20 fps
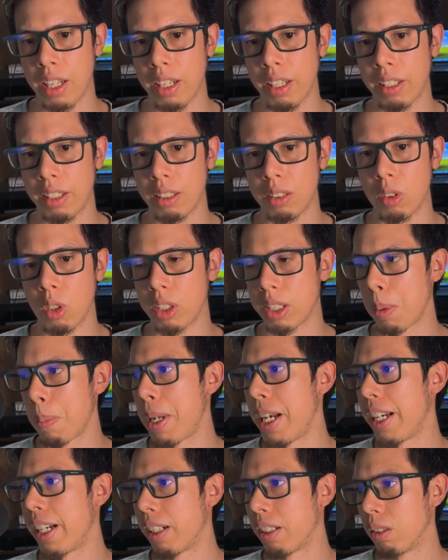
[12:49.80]
North
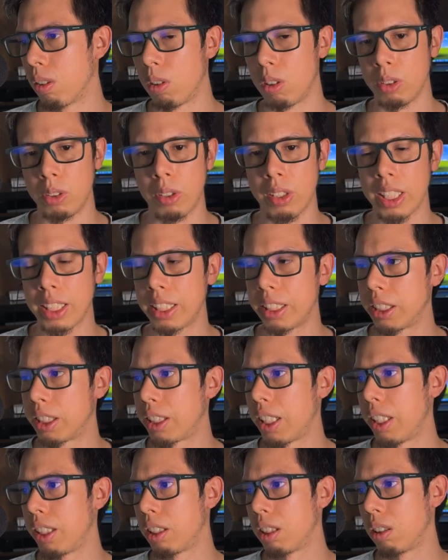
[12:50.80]
America or United
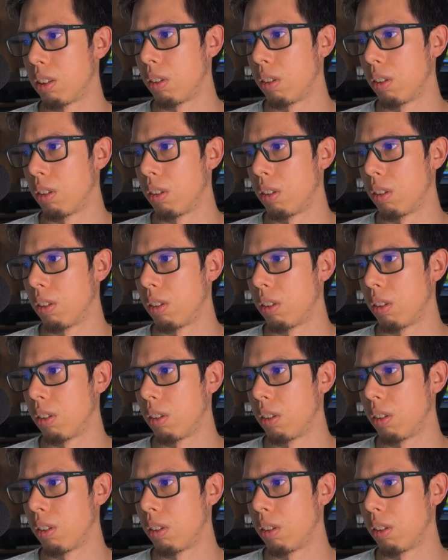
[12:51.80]
States.